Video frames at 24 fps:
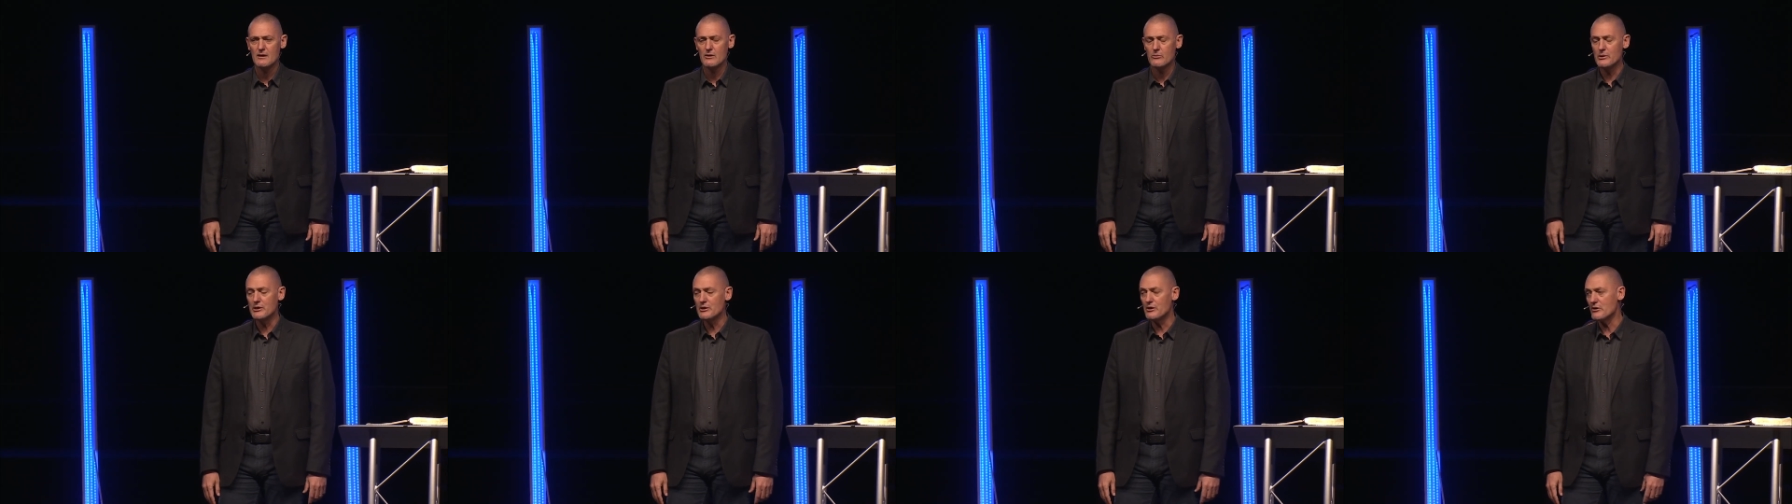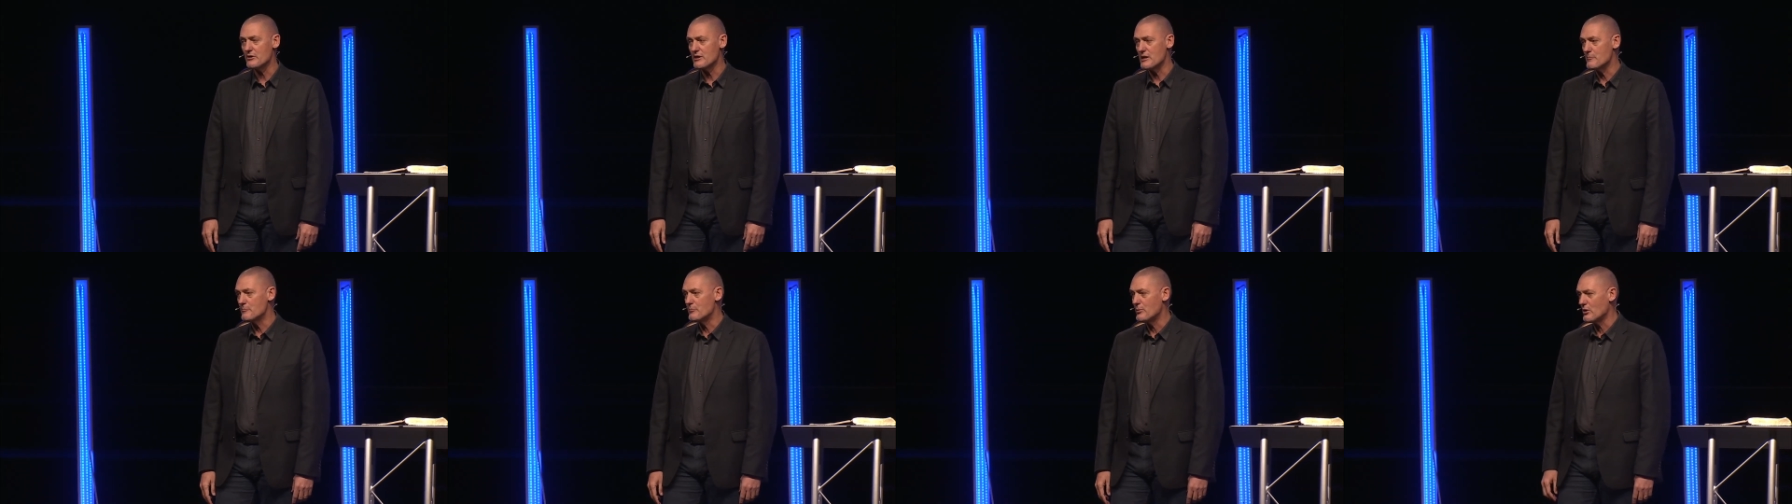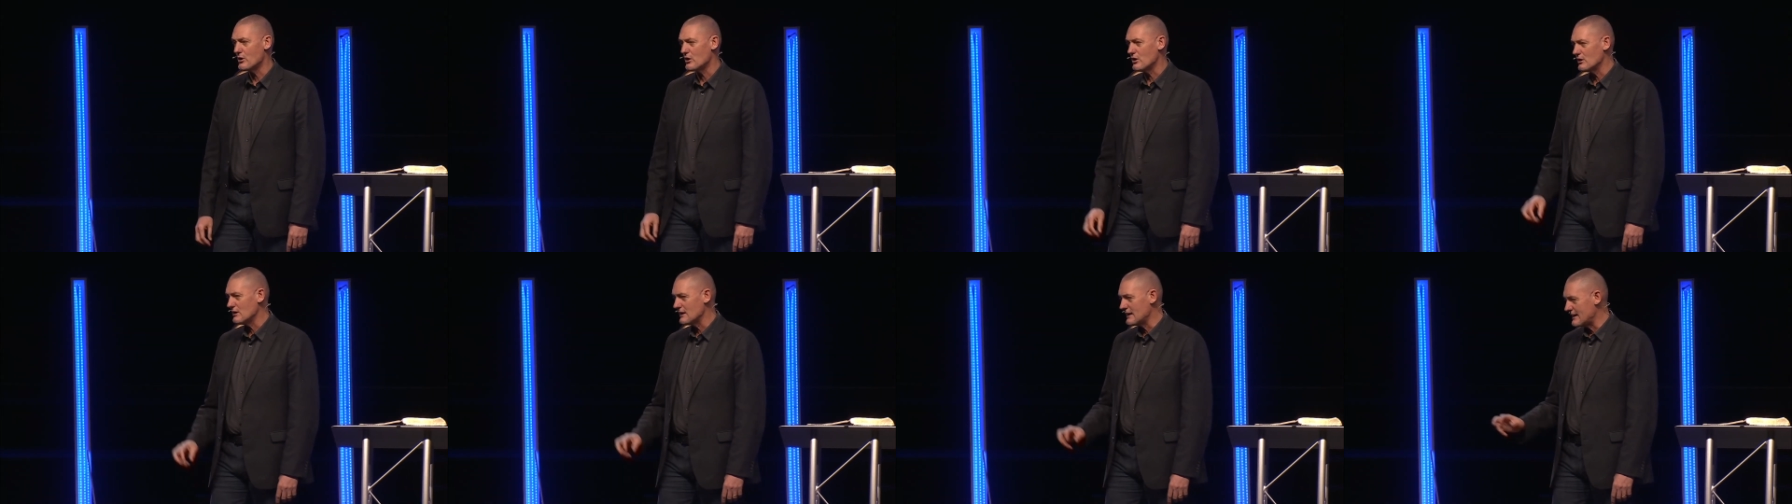We know that
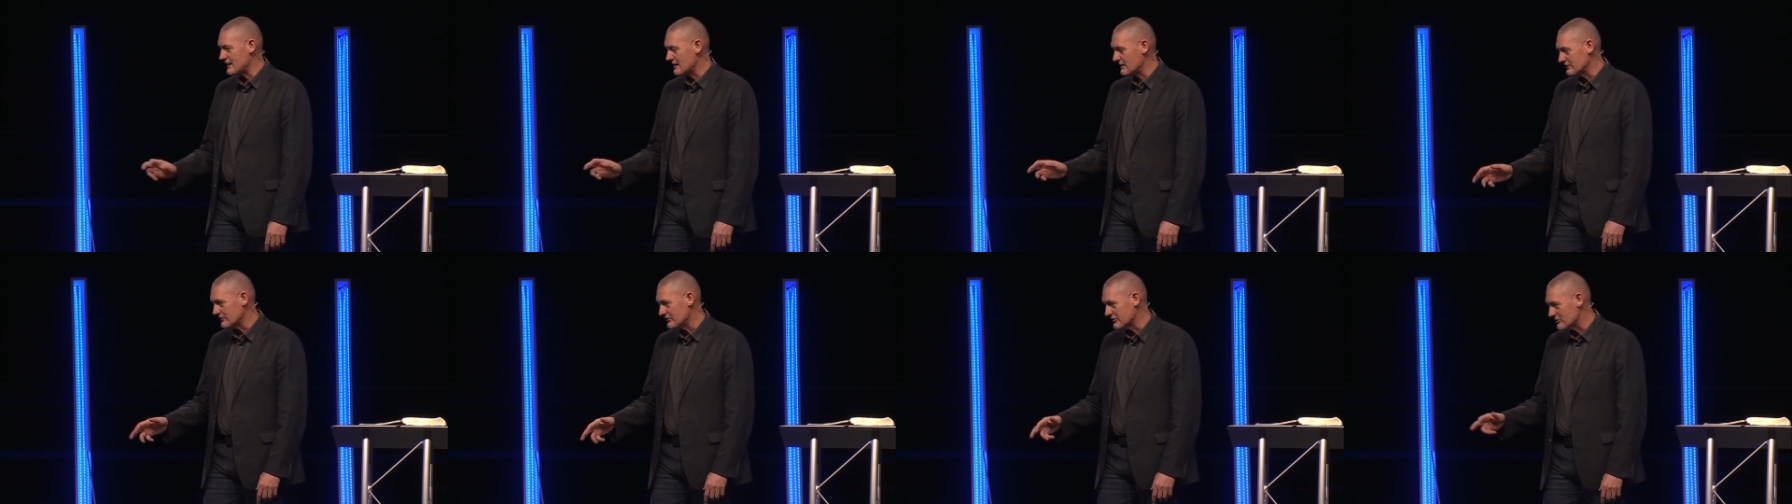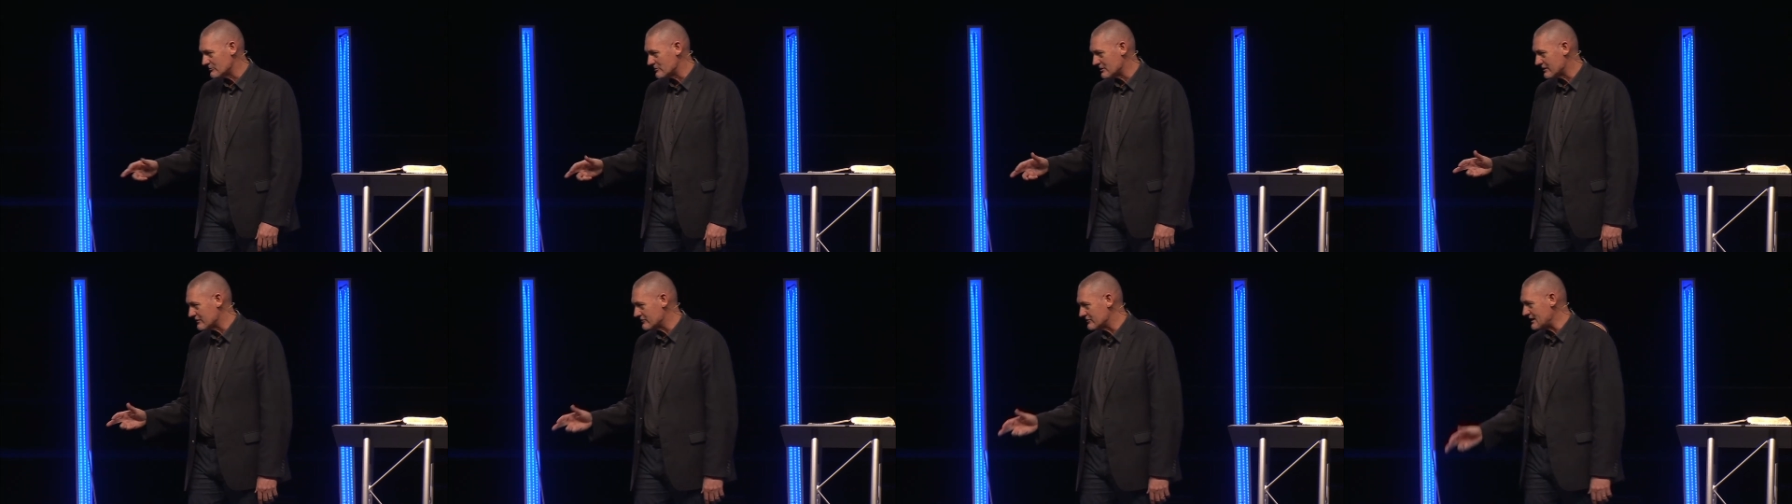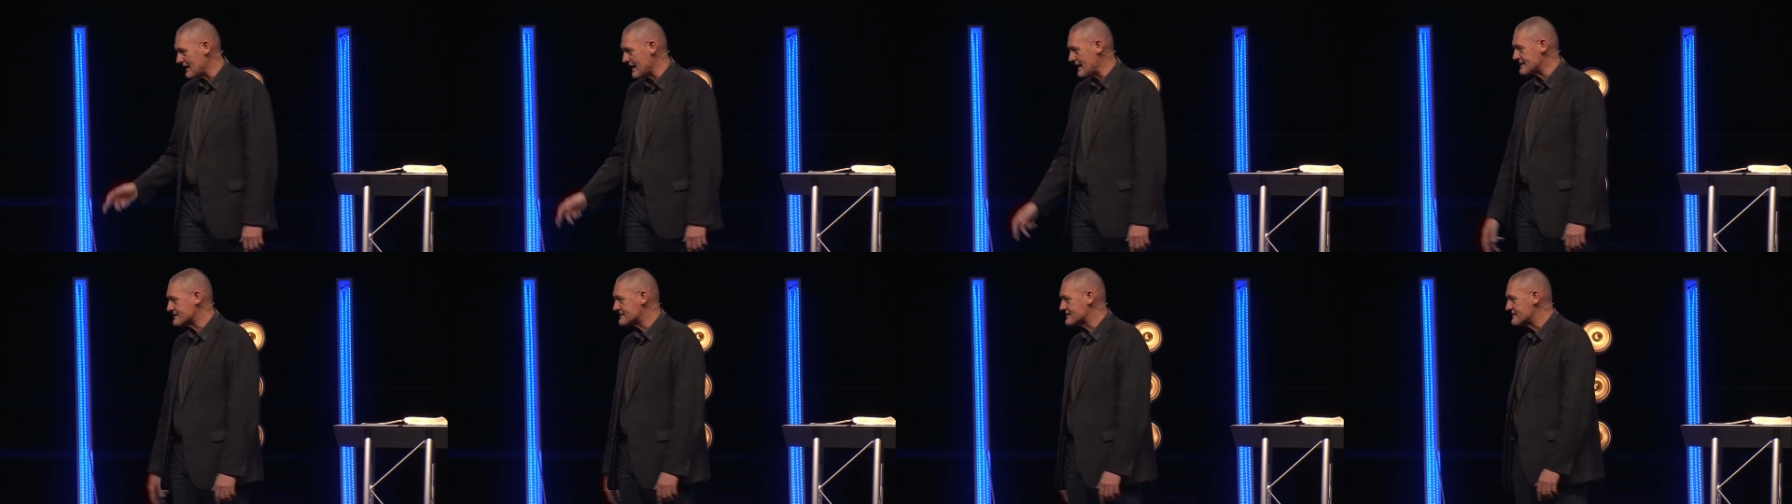Paul had a little bit of
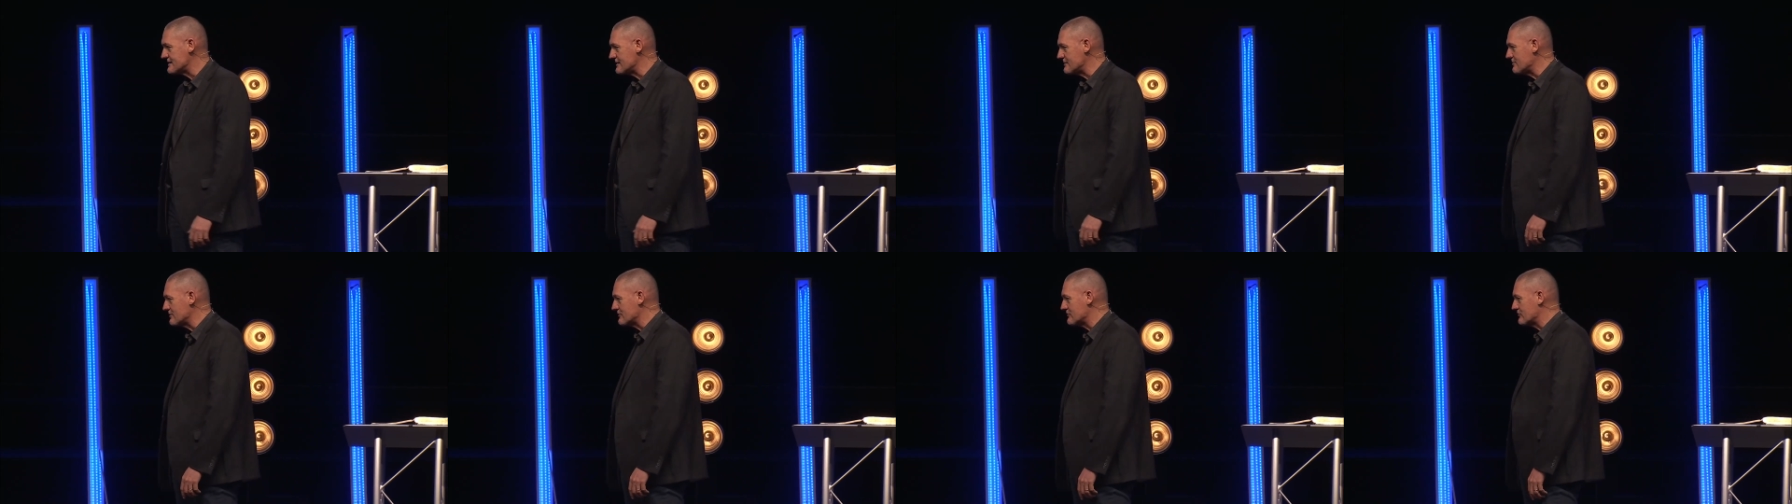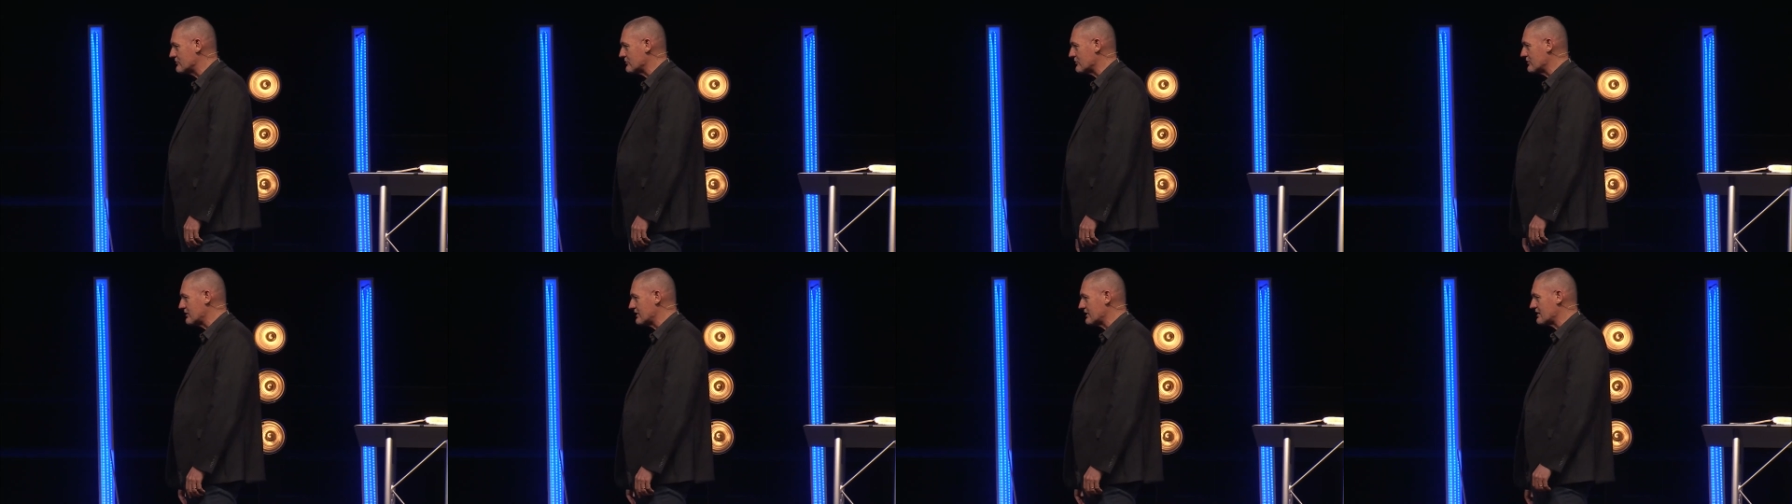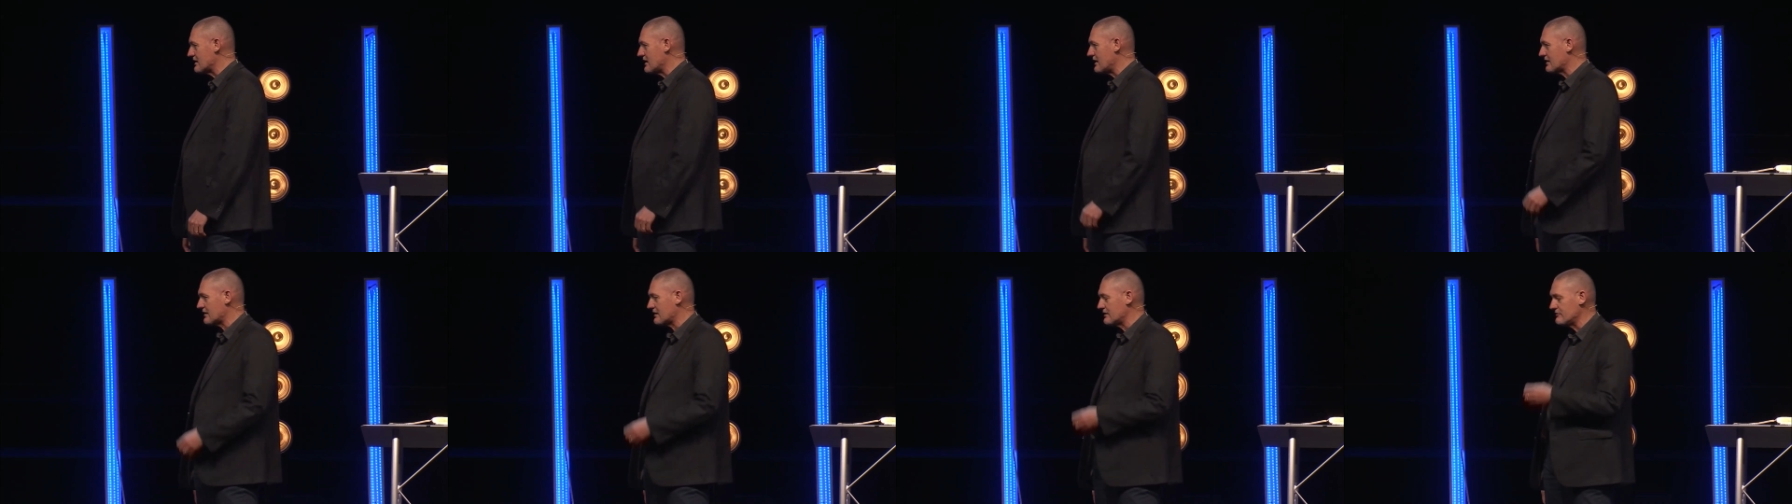nasty before he
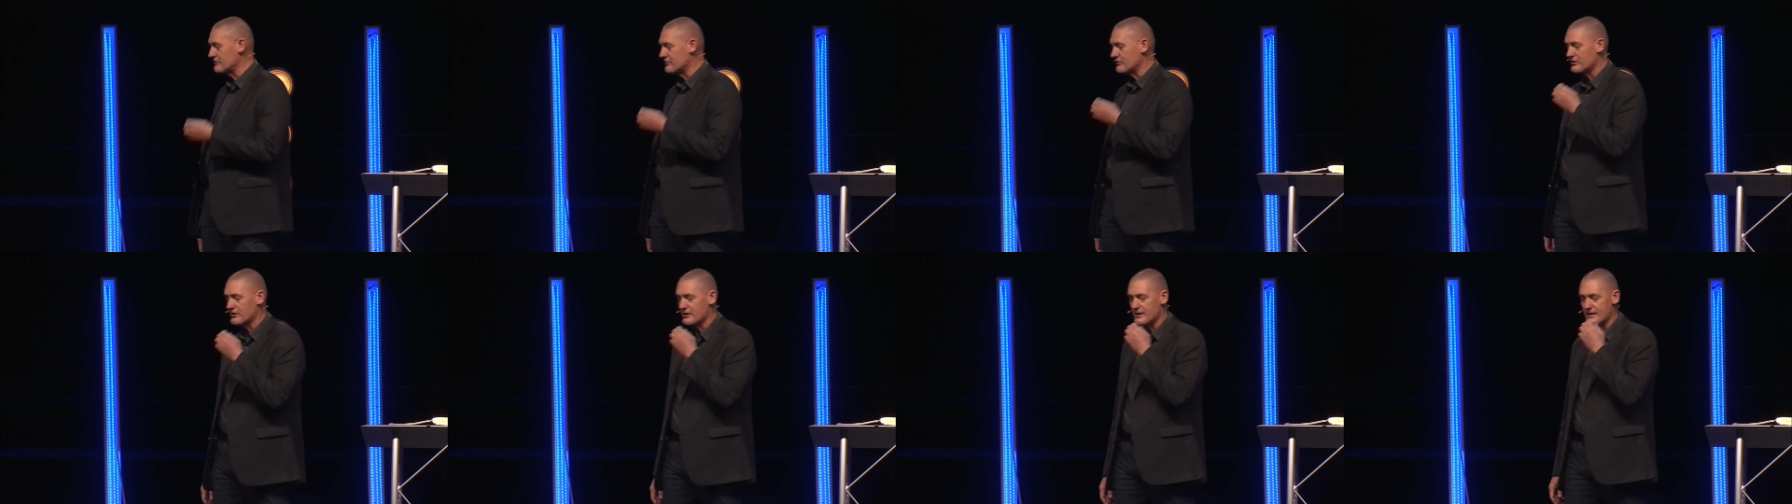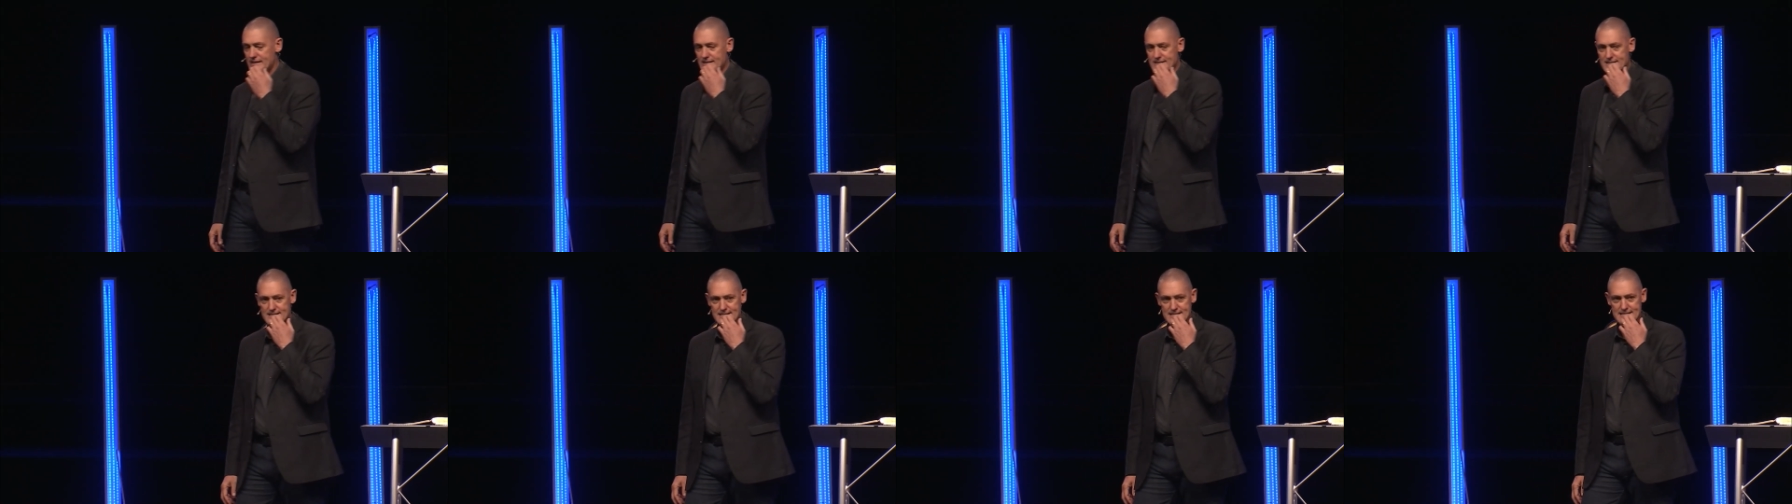got converted.